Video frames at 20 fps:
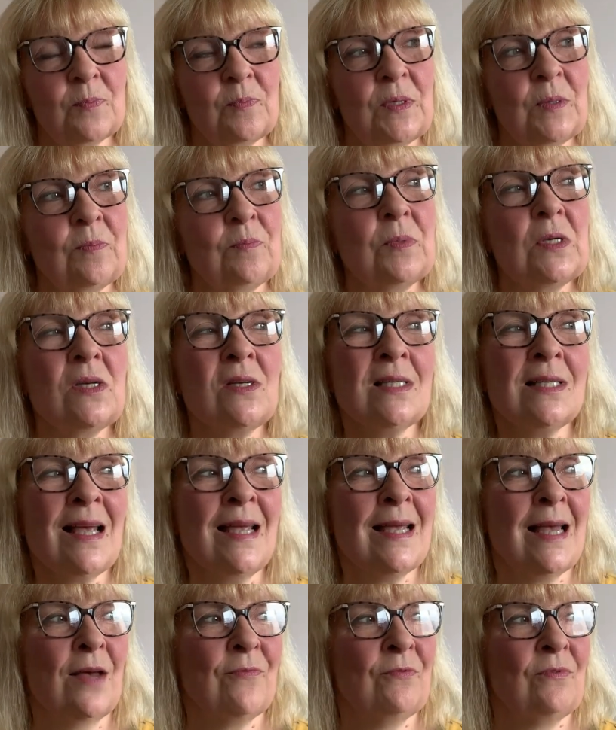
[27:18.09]
But because I
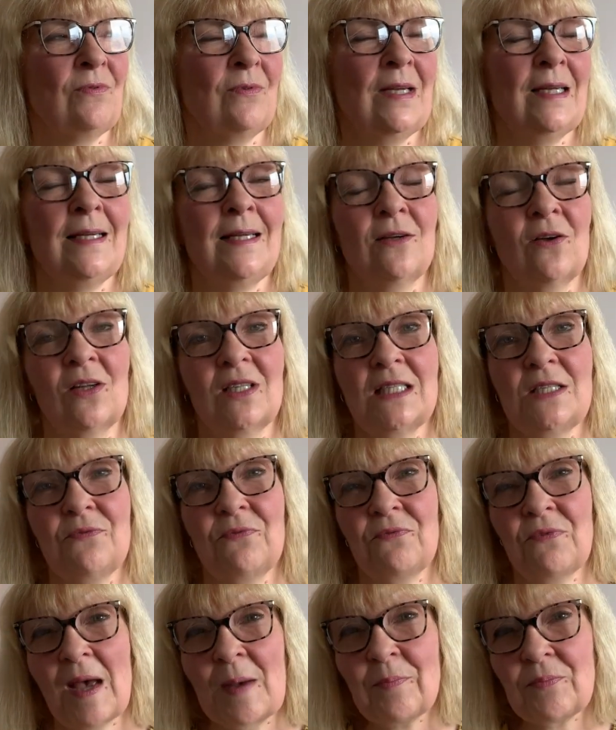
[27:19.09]
haven't really got any
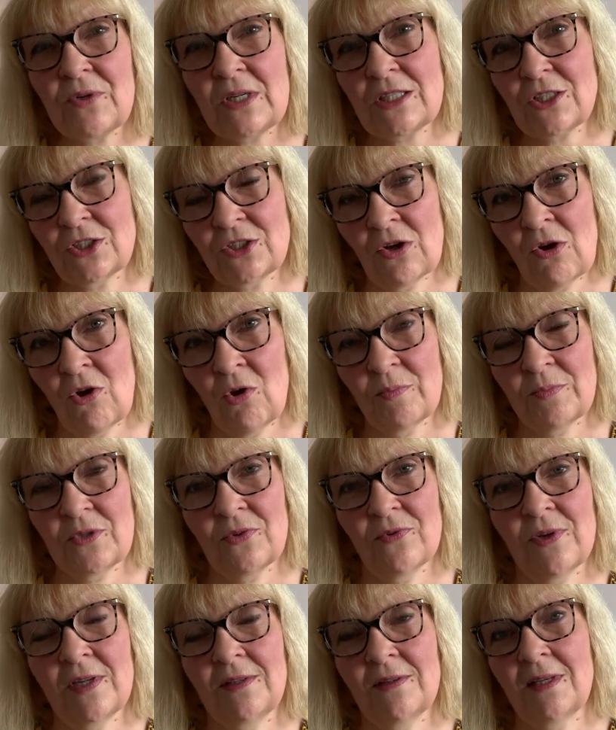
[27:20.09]
fabric shops
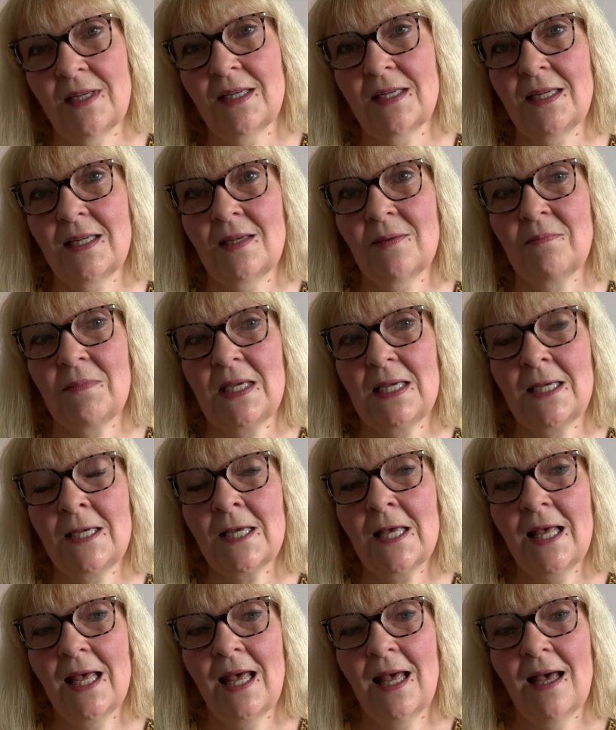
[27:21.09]
or anything near me,
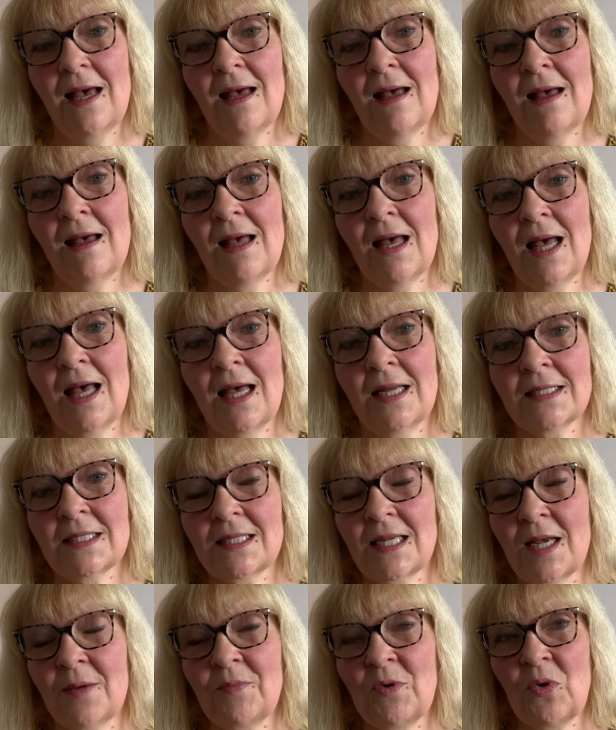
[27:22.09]
and
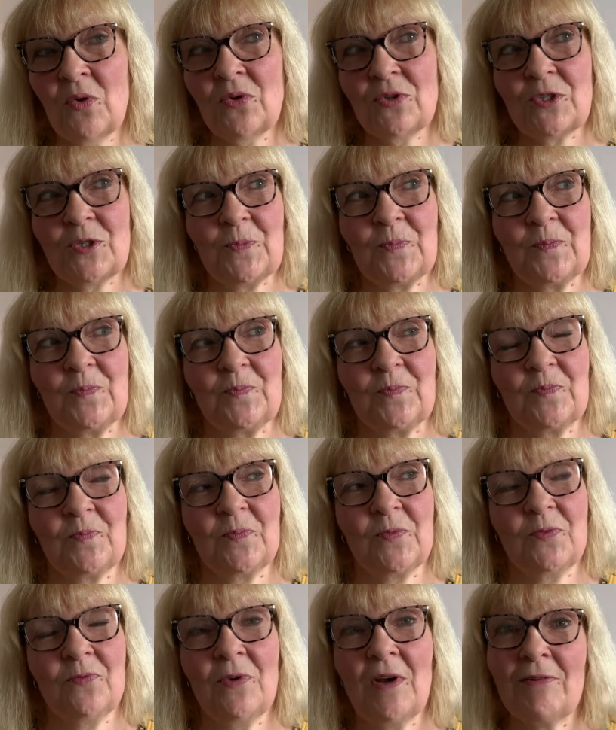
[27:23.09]
I'm not
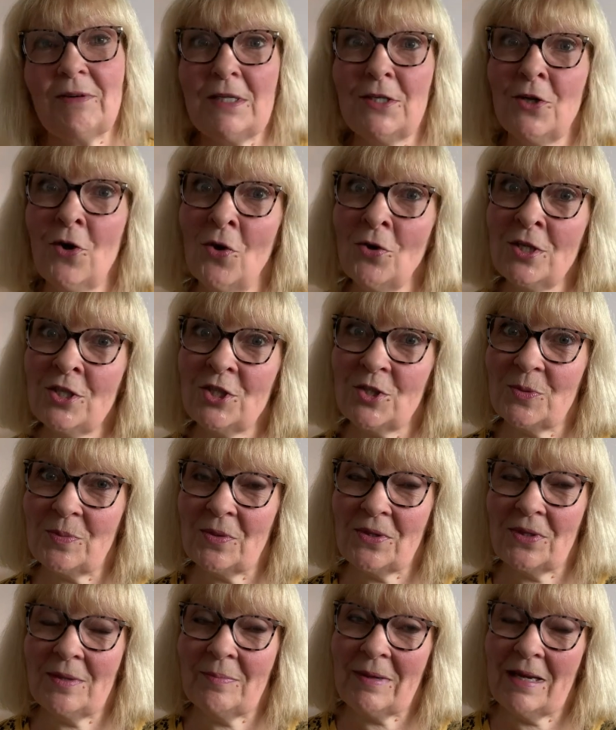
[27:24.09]
very
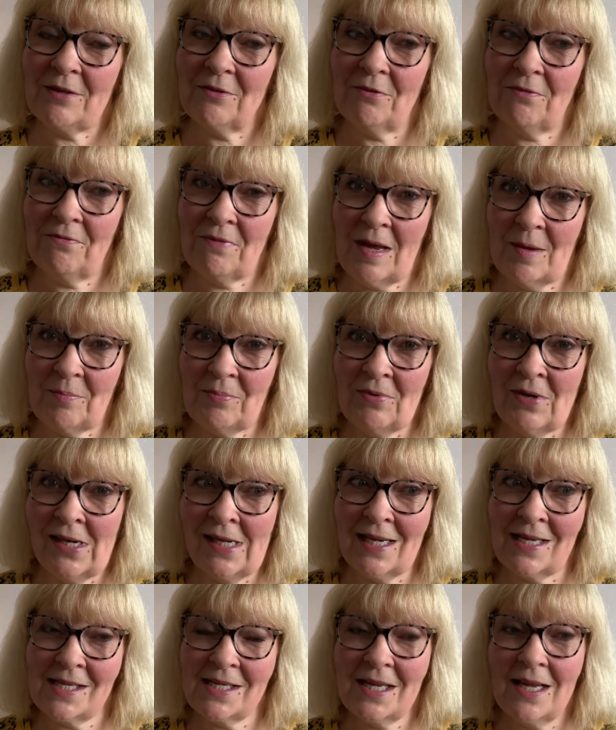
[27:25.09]
knowledgeable about
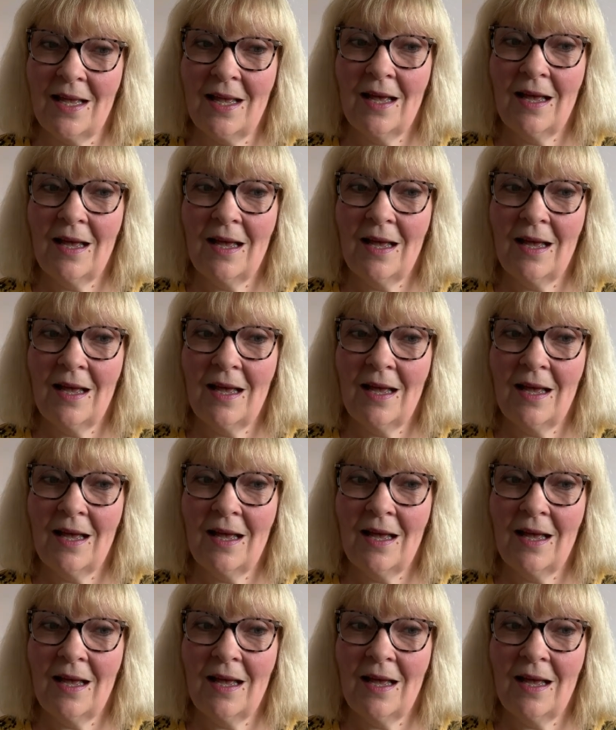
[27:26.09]
fabrics,